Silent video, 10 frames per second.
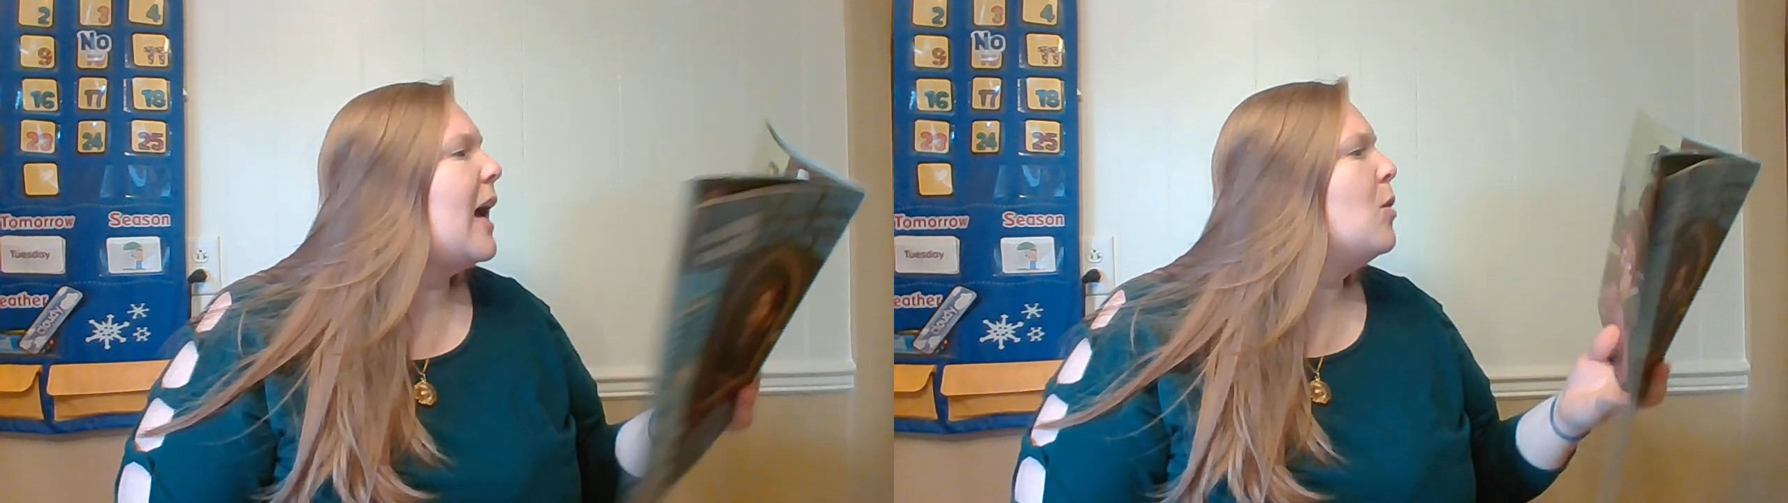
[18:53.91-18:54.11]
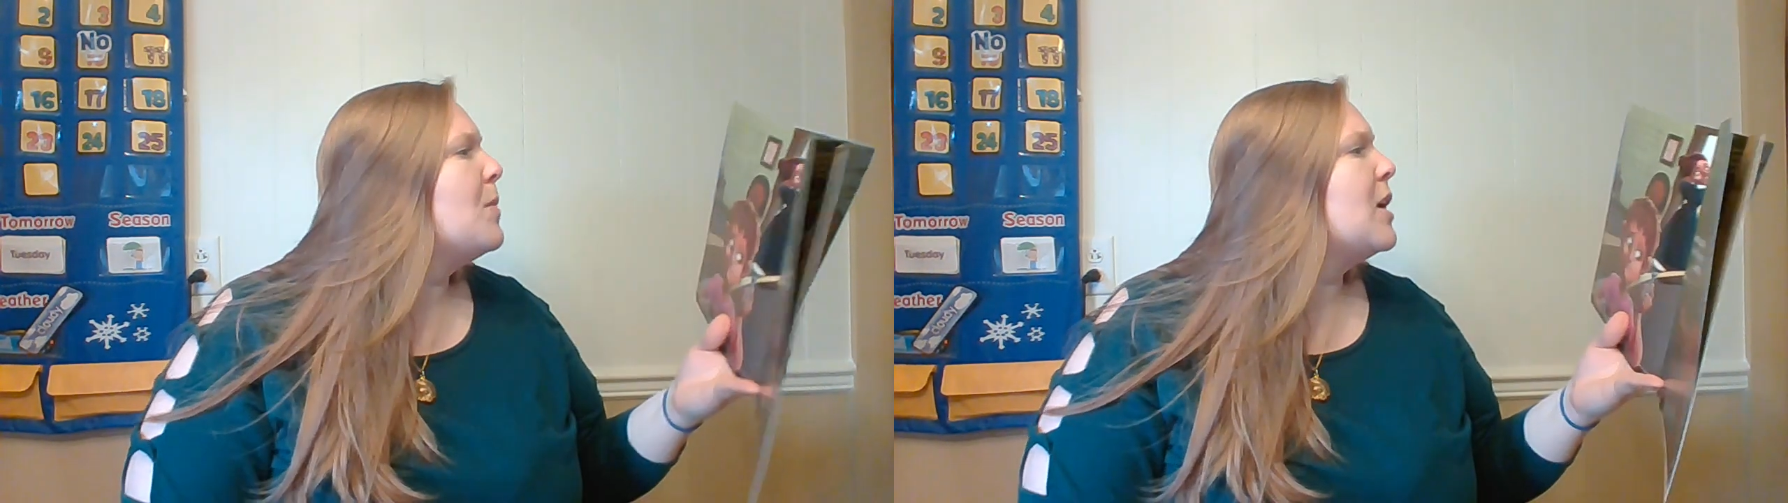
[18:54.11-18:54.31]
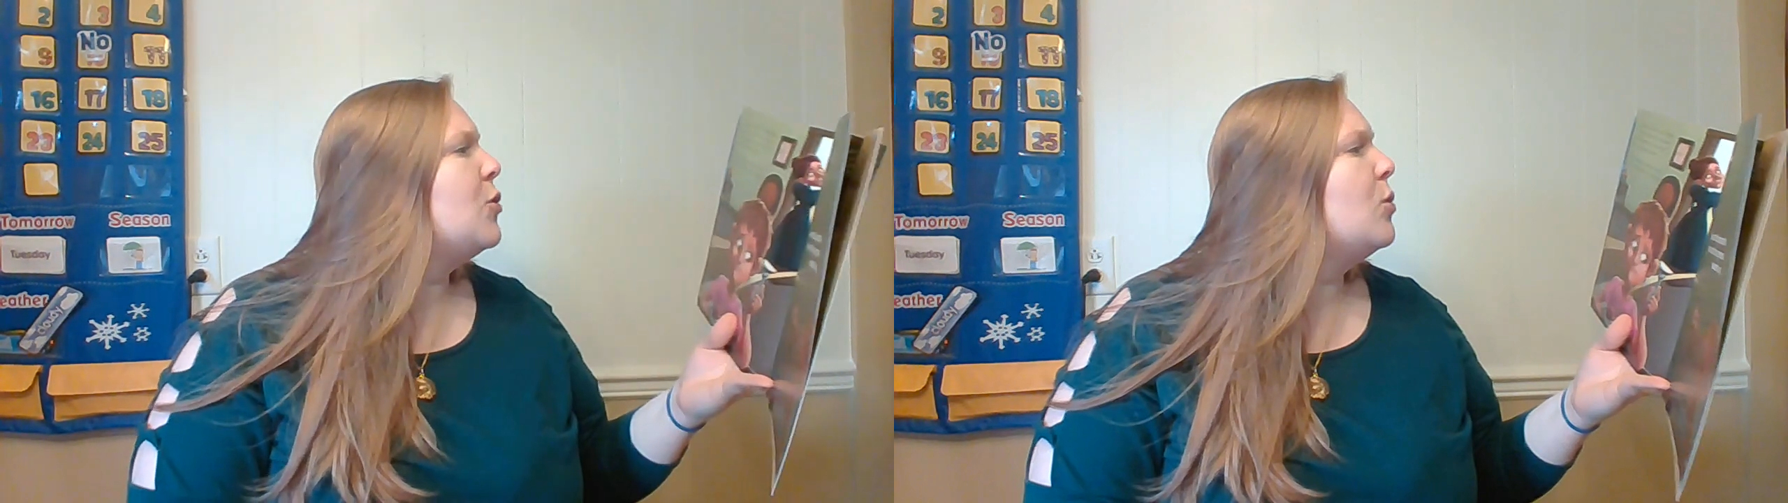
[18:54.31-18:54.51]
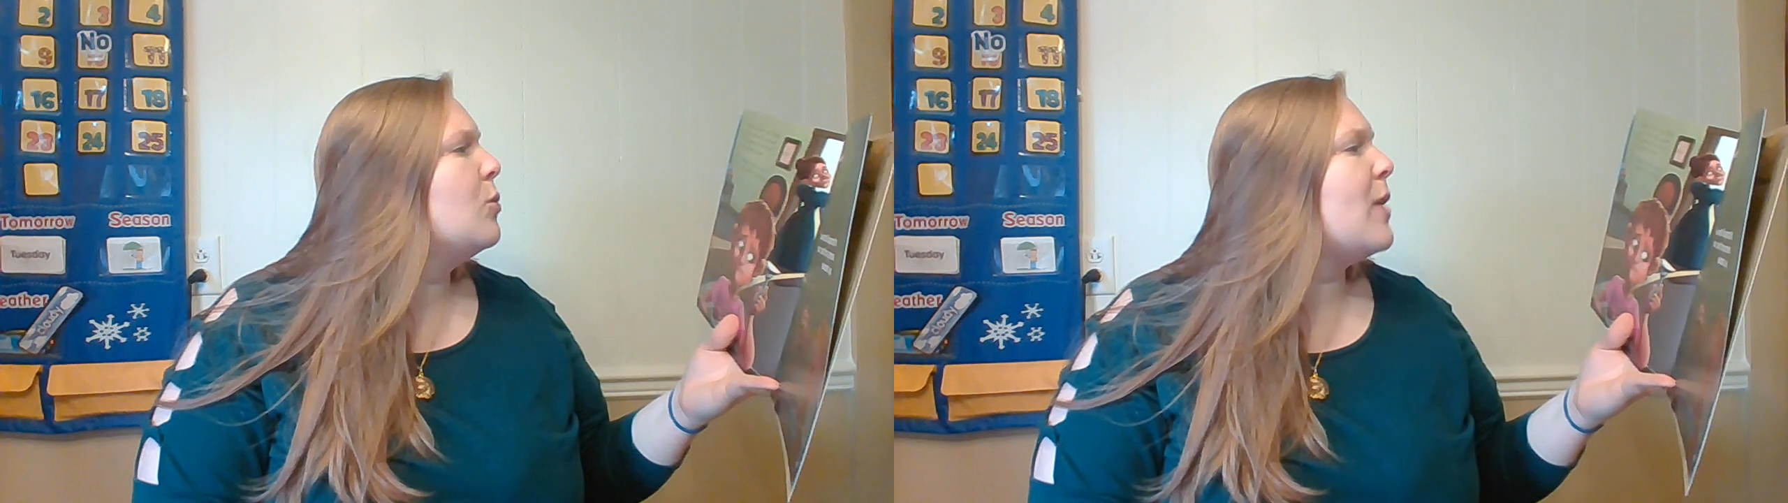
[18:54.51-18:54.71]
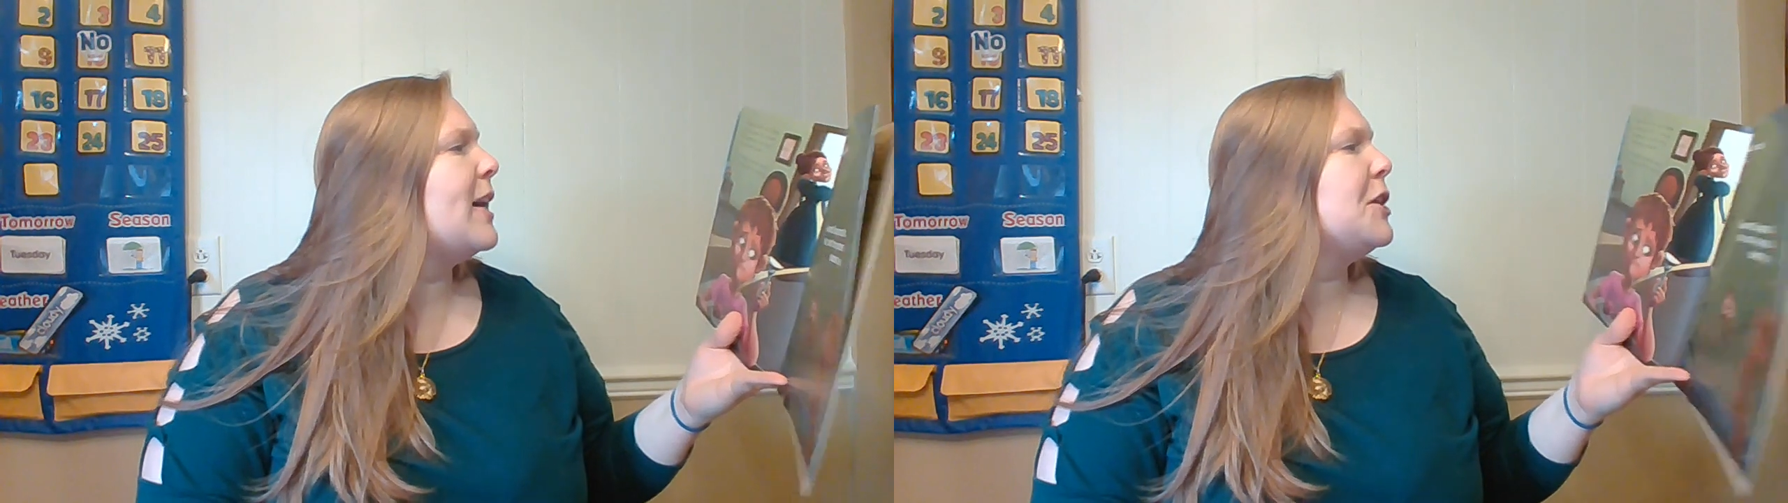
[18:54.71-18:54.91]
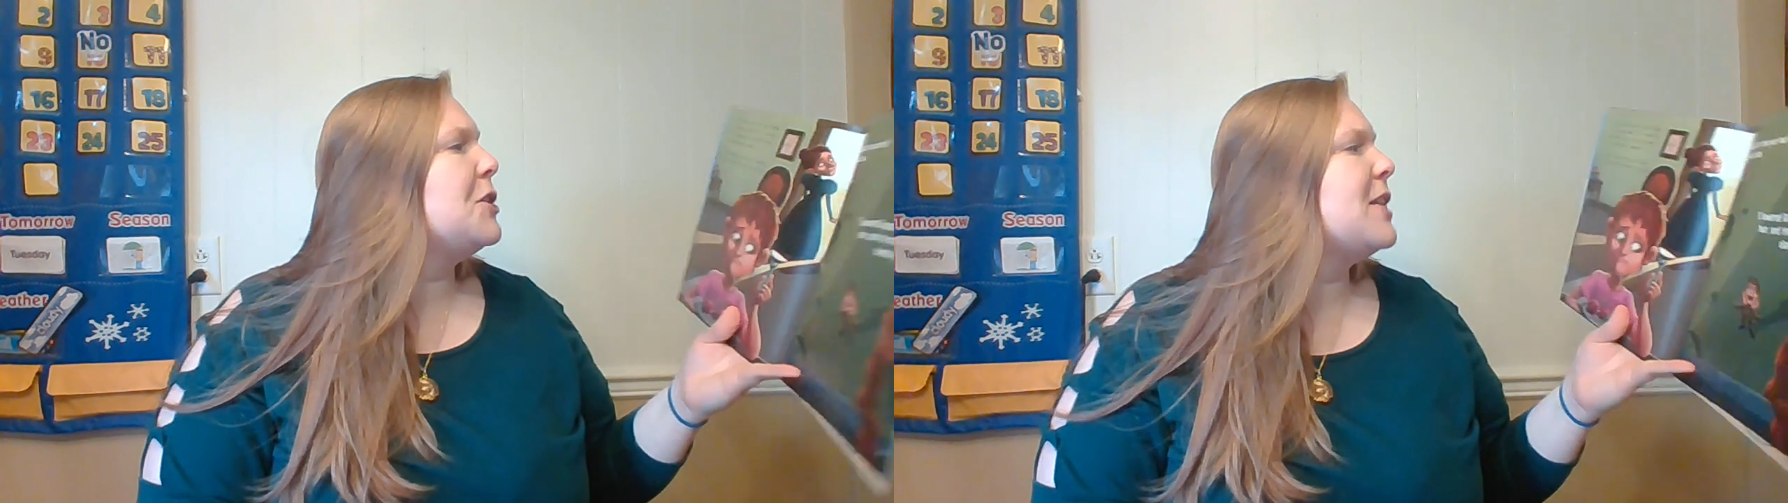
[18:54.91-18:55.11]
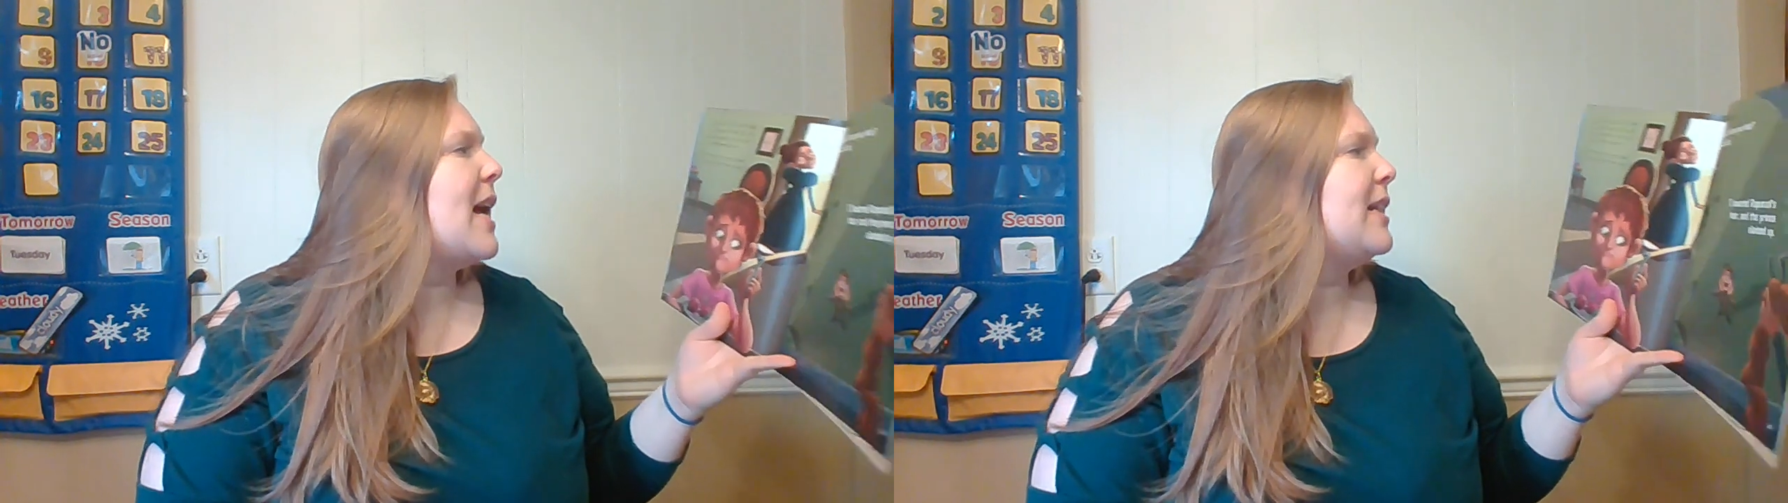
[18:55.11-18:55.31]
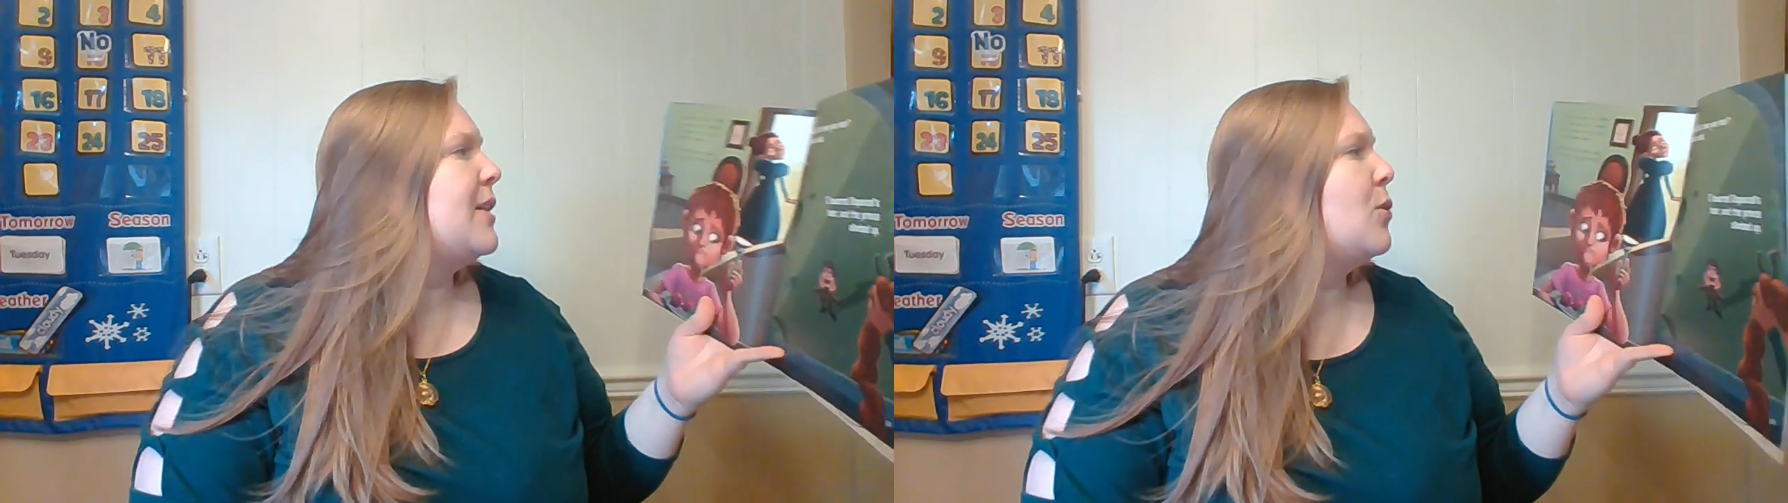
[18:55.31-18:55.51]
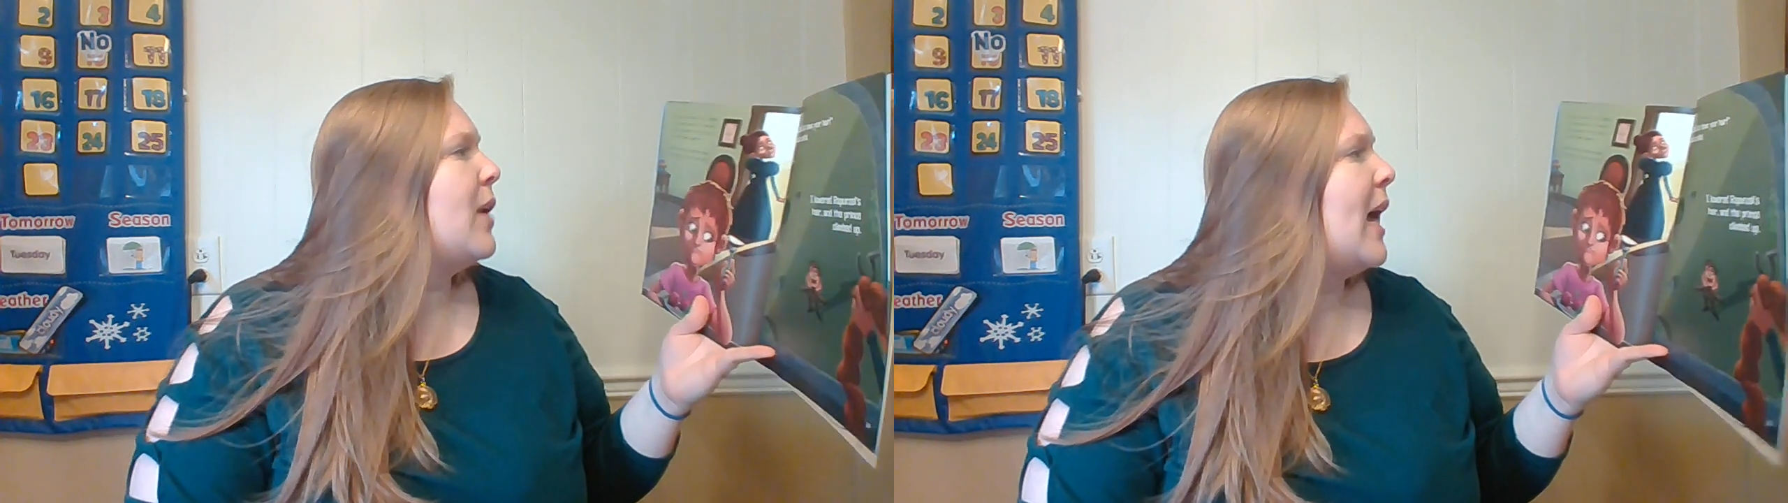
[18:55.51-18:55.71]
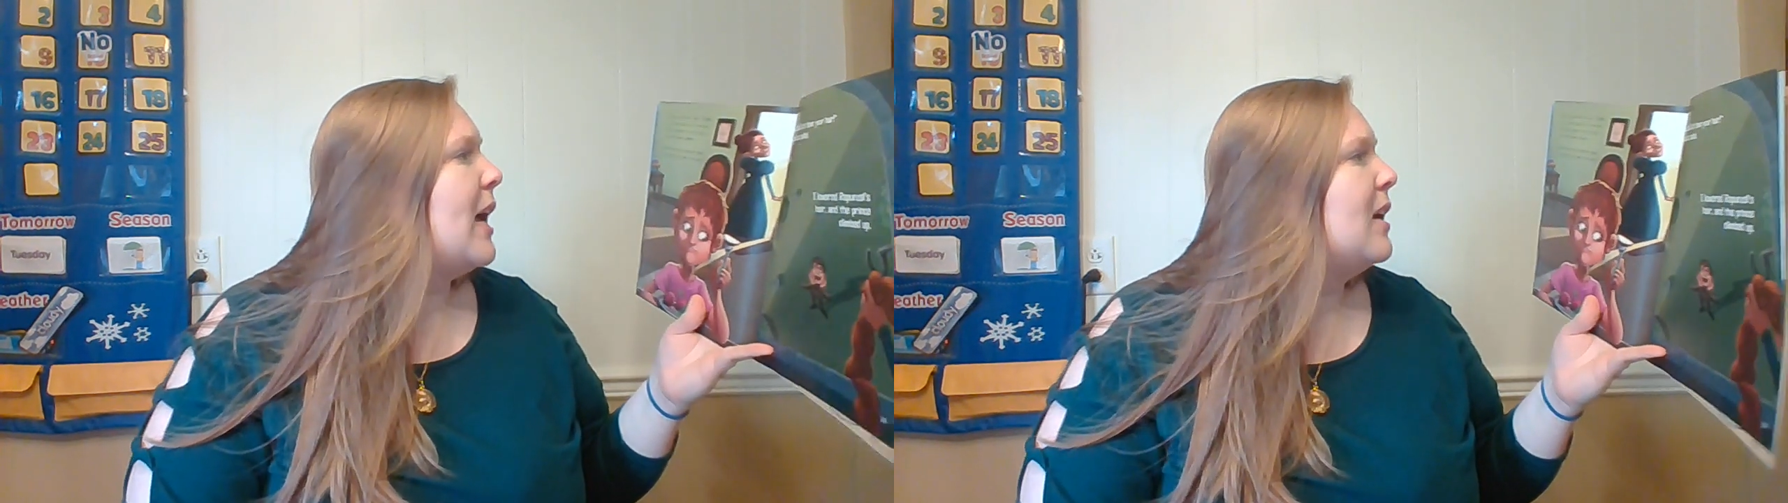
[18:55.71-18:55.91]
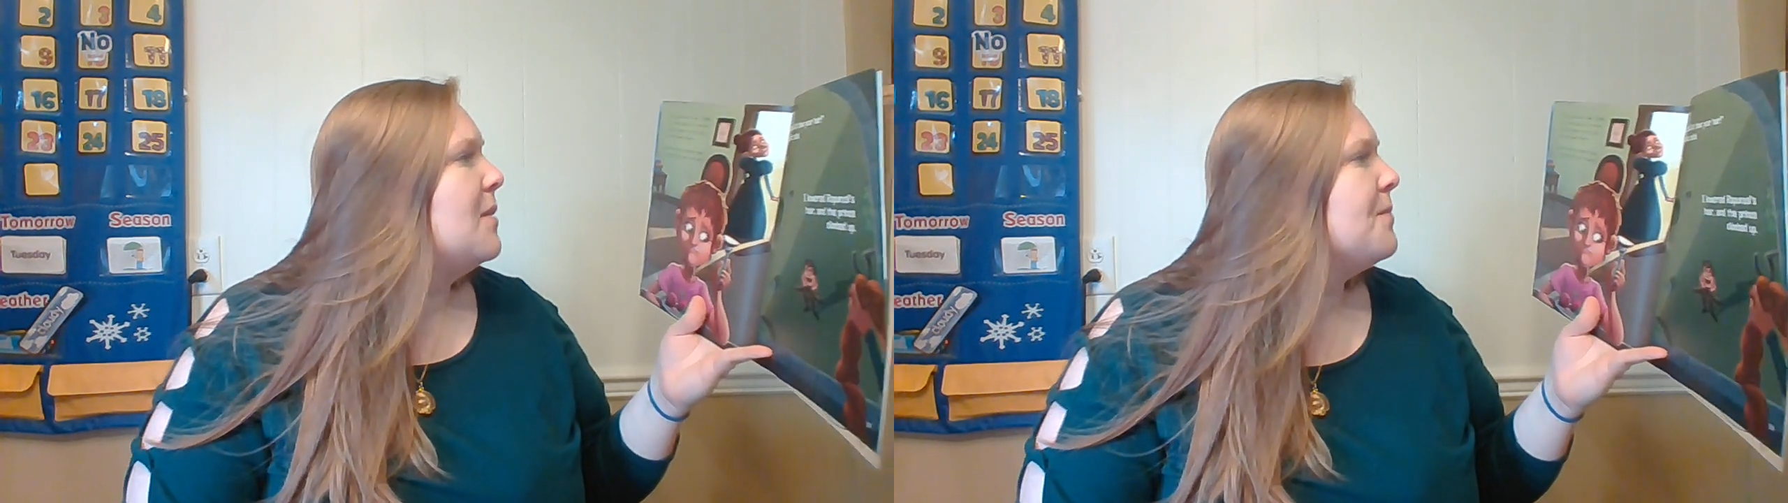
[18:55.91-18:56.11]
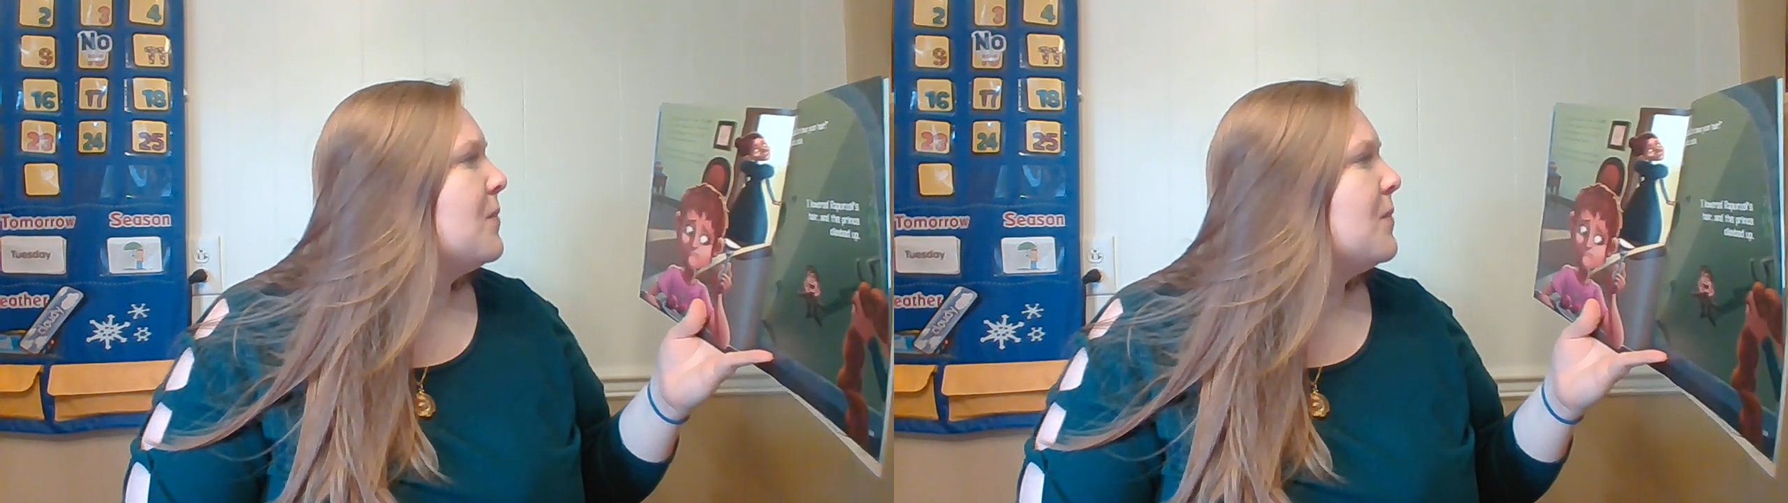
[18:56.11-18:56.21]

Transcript: I'll make you a radish salad, okay?